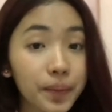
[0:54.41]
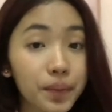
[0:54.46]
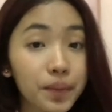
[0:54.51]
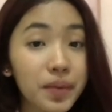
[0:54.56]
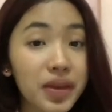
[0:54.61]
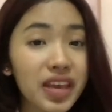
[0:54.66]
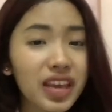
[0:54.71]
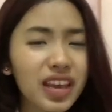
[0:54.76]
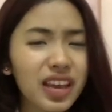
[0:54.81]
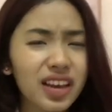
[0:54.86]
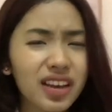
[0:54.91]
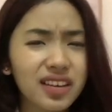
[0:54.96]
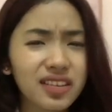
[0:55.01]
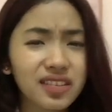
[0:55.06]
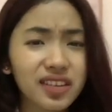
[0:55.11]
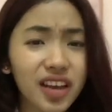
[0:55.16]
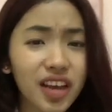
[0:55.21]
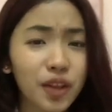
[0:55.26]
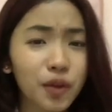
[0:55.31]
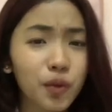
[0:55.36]
because
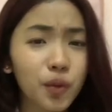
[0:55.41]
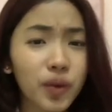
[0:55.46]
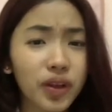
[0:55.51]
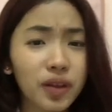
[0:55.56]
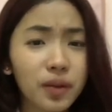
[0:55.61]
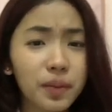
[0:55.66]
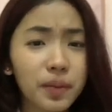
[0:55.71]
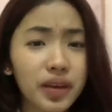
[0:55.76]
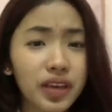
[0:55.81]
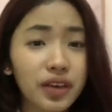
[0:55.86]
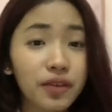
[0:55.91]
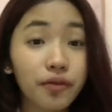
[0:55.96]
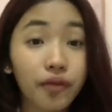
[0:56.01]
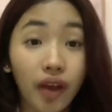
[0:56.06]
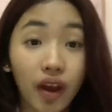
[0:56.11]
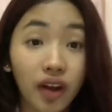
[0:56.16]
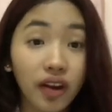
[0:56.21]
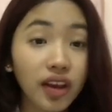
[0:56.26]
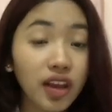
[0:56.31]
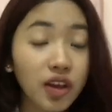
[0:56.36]
it will be
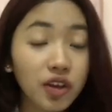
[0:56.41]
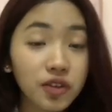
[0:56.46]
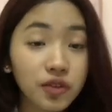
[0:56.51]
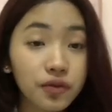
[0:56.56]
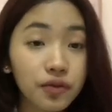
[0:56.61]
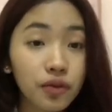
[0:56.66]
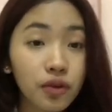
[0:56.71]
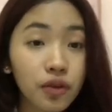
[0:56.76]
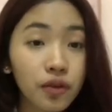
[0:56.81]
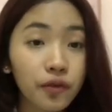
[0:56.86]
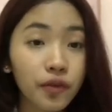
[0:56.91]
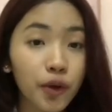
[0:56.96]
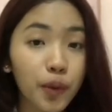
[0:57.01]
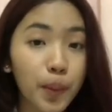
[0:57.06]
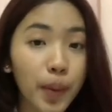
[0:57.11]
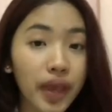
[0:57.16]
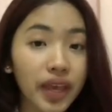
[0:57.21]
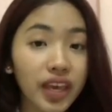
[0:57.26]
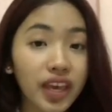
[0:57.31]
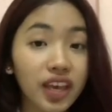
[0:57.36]
very useful for
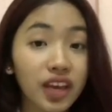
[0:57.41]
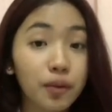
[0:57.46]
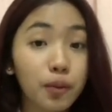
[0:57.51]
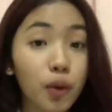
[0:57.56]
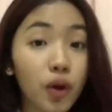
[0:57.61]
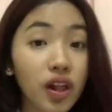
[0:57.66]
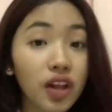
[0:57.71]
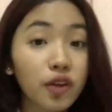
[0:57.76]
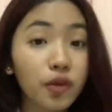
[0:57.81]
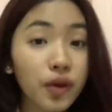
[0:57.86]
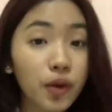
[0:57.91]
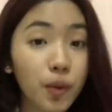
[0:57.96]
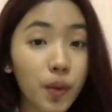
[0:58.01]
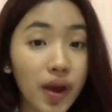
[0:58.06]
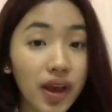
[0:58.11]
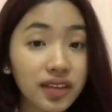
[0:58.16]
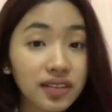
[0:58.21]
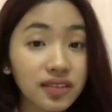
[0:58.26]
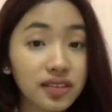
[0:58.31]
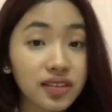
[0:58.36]
making a polite
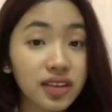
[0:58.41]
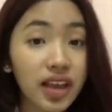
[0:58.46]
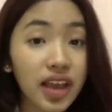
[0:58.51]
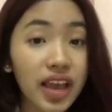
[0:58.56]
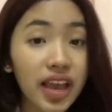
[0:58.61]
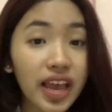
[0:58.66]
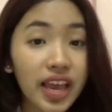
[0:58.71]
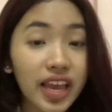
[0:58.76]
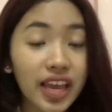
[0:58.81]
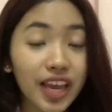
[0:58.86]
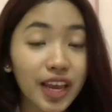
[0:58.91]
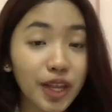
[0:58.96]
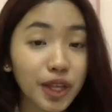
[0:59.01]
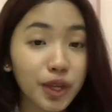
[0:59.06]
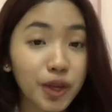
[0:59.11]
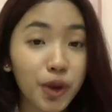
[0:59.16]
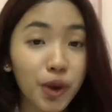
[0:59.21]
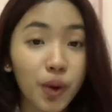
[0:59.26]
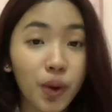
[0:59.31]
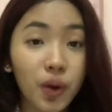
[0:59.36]
request in
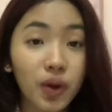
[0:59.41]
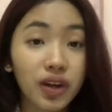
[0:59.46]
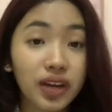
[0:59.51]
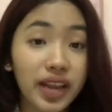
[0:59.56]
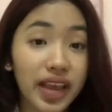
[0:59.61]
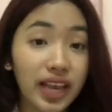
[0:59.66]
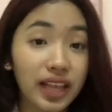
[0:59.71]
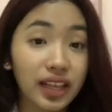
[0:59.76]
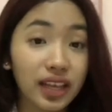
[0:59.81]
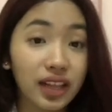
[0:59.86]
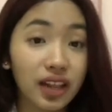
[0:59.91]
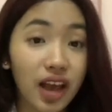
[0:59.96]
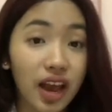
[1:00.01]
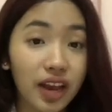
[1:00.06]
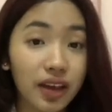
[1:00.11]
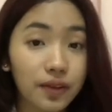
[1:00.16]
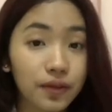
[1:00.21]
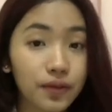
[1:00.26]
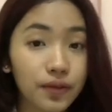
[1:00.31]
your daily life.